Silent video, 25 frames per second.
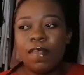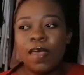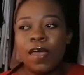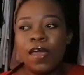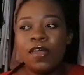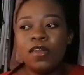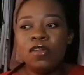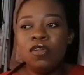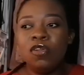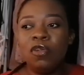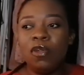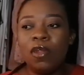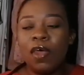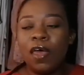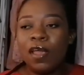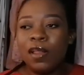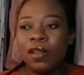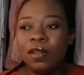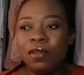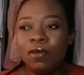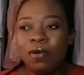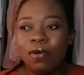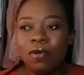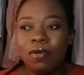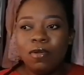I
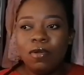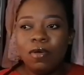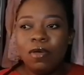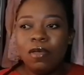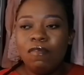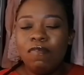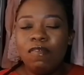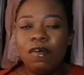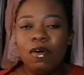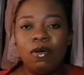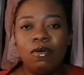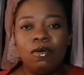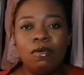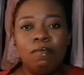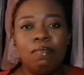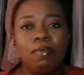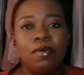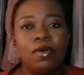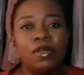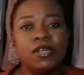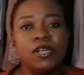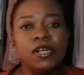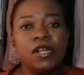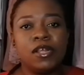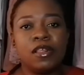don't know if I'll
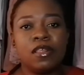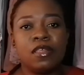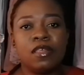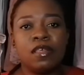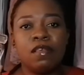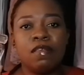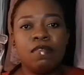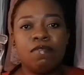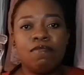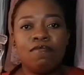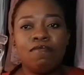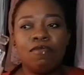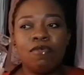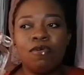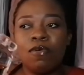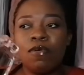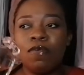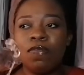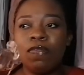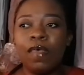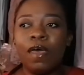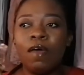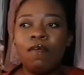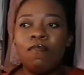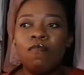repurchase this
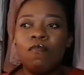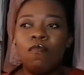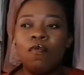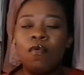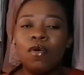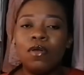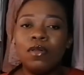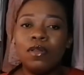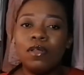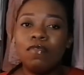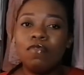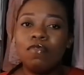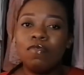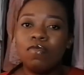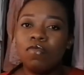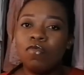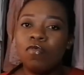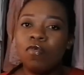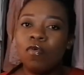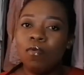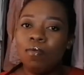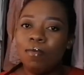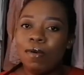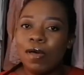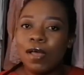because I've worn it
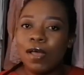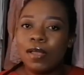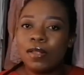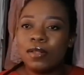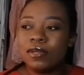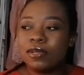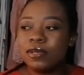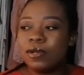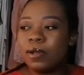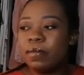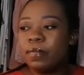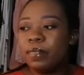too much,